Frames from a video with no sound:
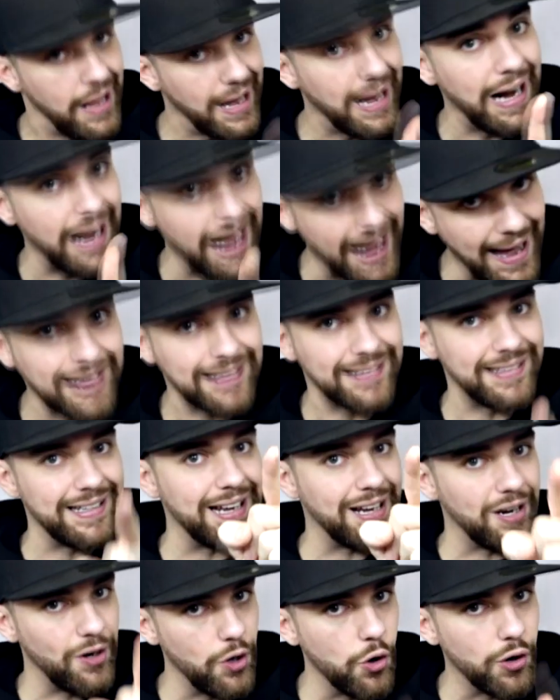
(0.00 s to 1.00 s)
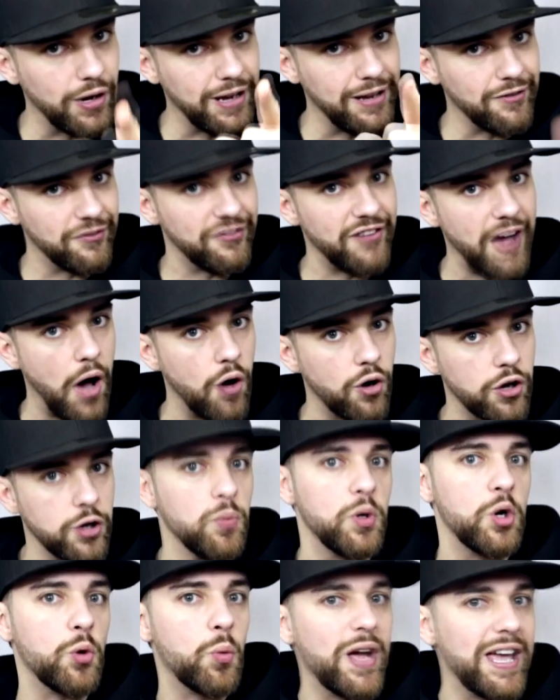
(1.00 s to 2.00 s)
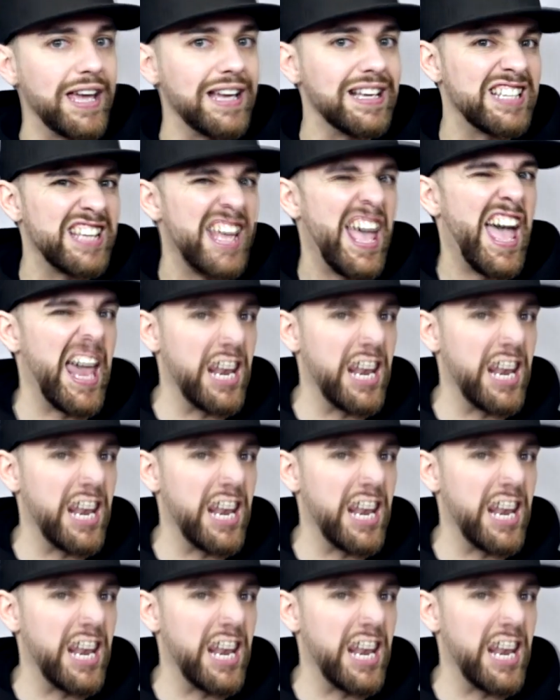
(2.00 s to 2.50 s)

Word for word: classic looking Falcon with the wings